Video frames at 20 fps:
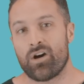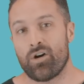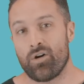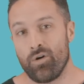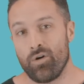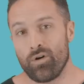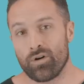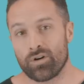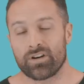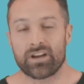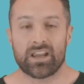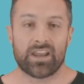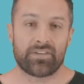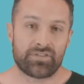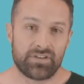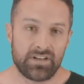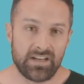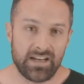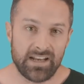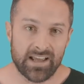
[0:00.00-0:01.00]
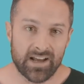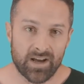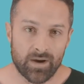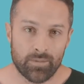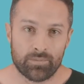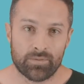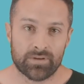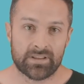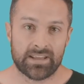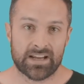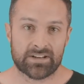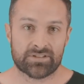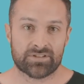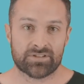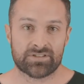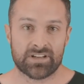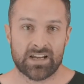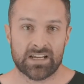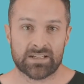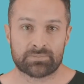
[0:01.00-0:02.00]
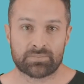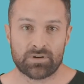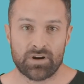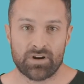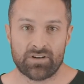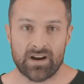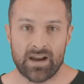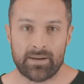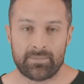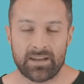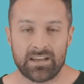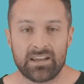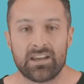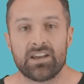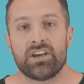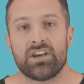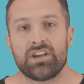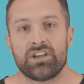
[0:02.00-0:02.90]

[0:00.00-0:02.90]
Or if you need help with exercise programming,